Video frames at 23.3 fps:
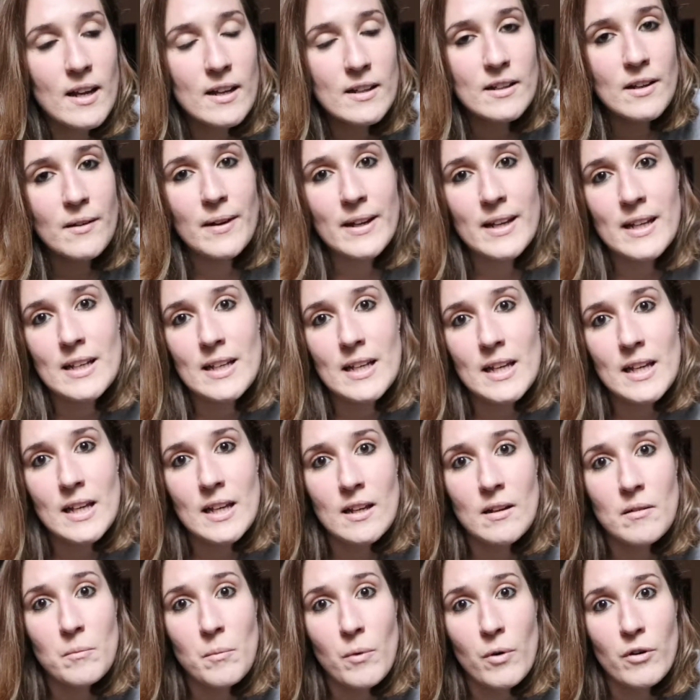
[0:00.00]
Now I can
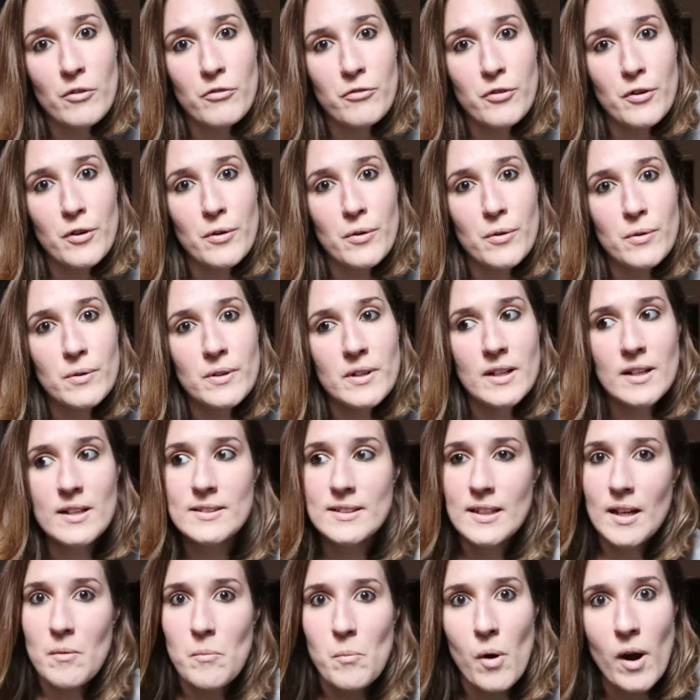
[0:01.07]
eat more food because
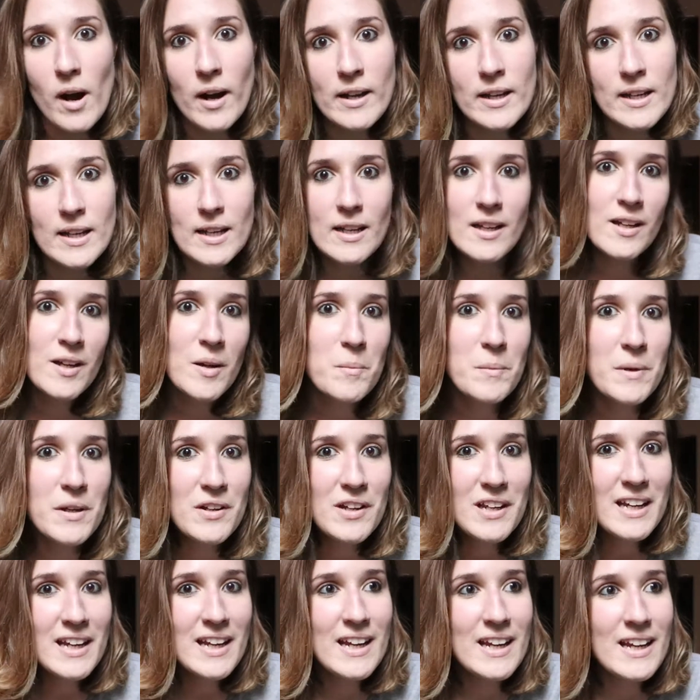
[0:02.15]
I'm walking,
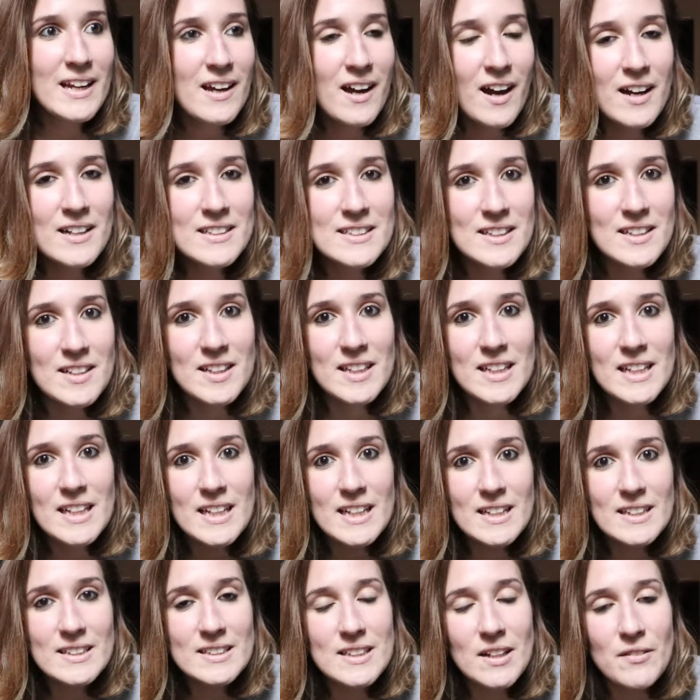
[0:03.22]
commuting,
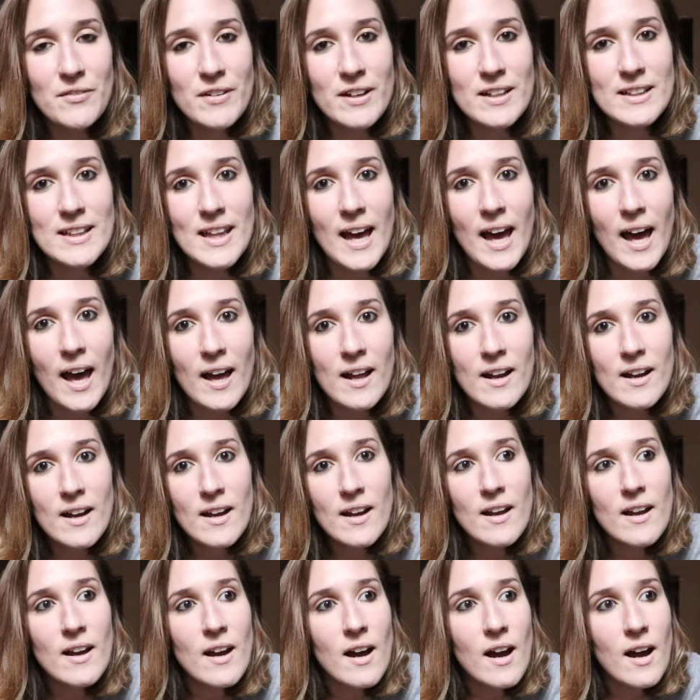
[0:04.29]
hustling, stuff like that,
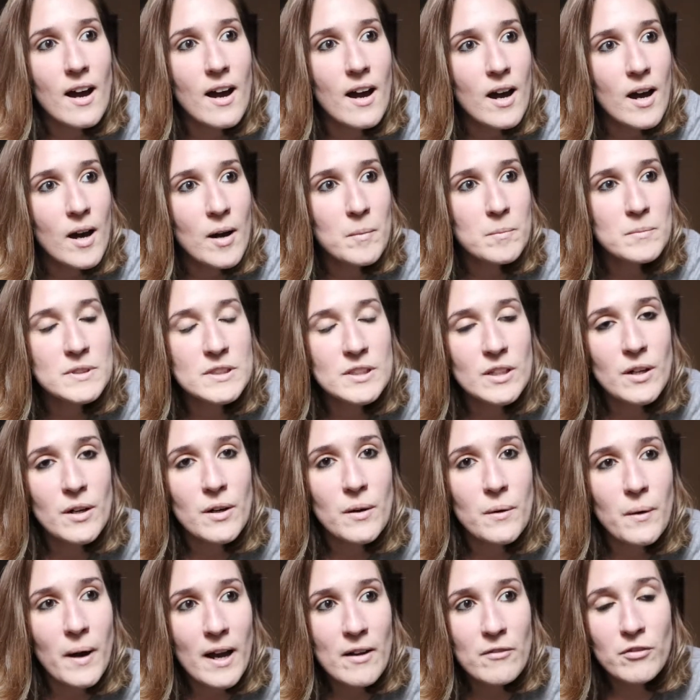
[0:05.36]
um,
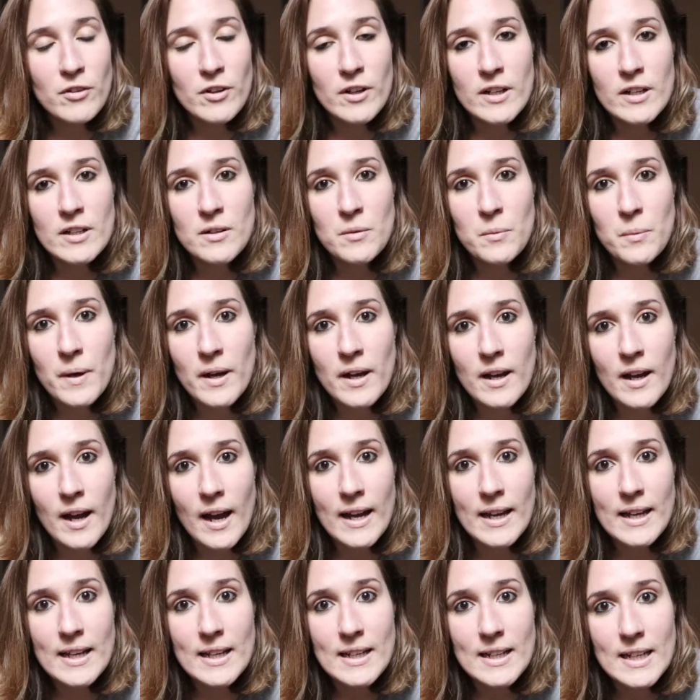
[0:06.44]
so I've learned what
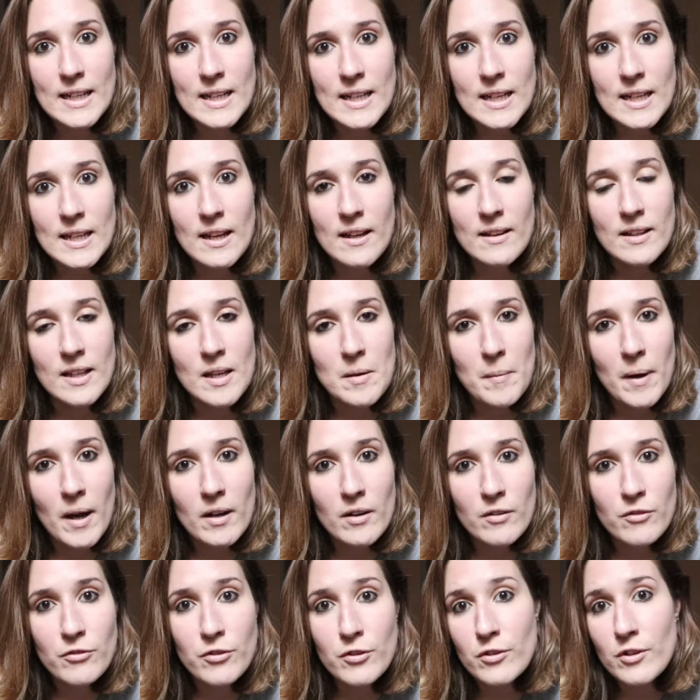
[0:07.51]
I can eat and the amount
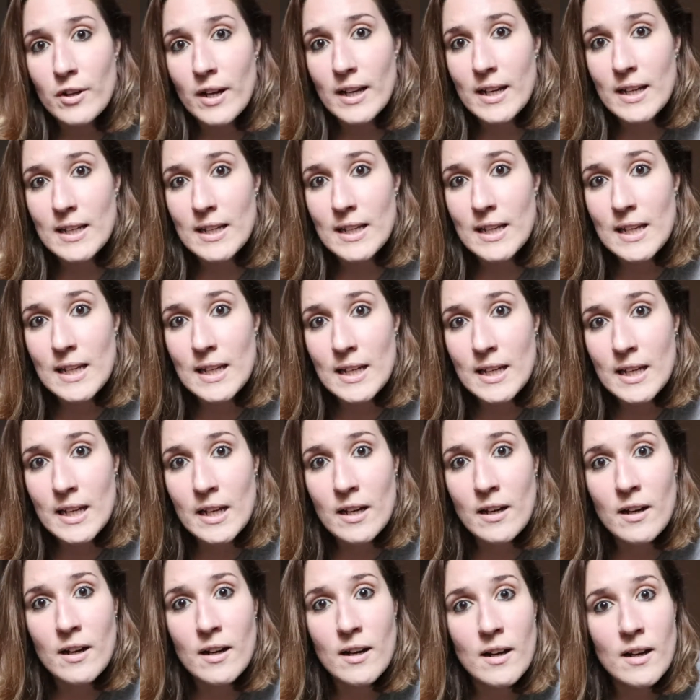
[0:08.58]
of food I can eat
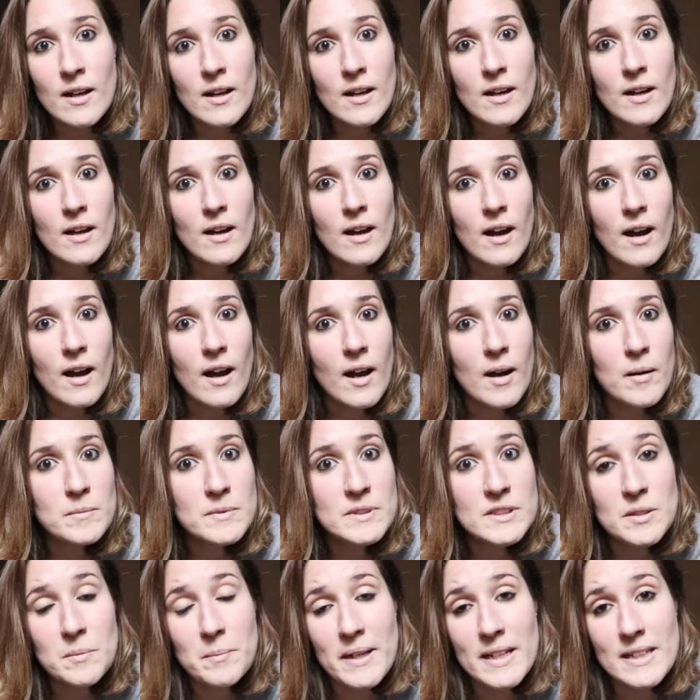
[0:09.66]
here
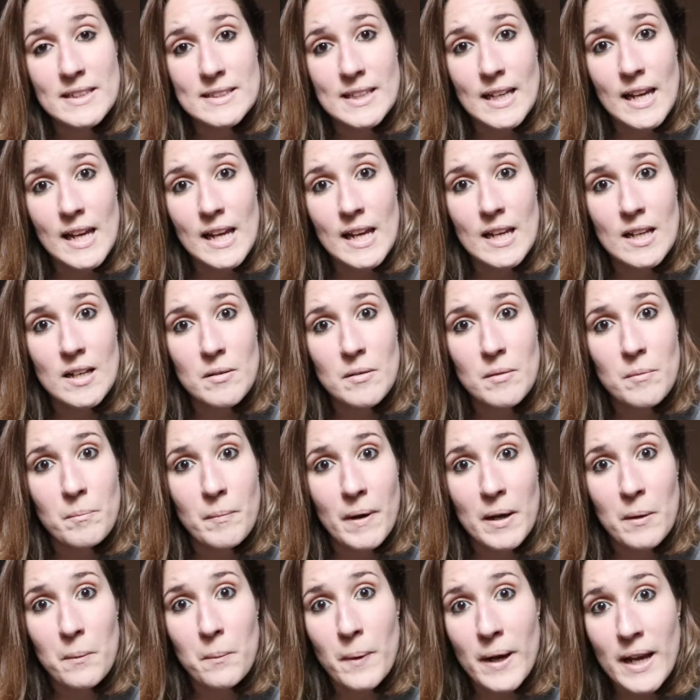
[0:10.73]
um, to maintain
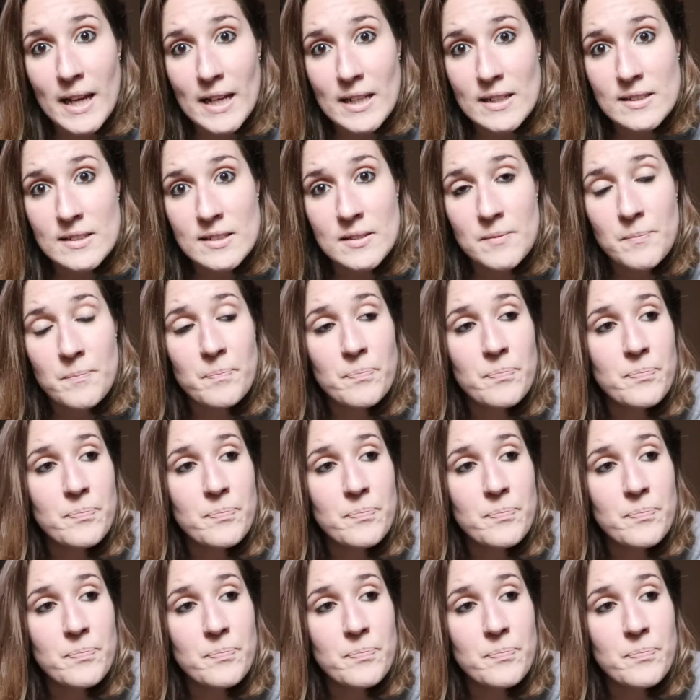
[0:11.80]
my weight.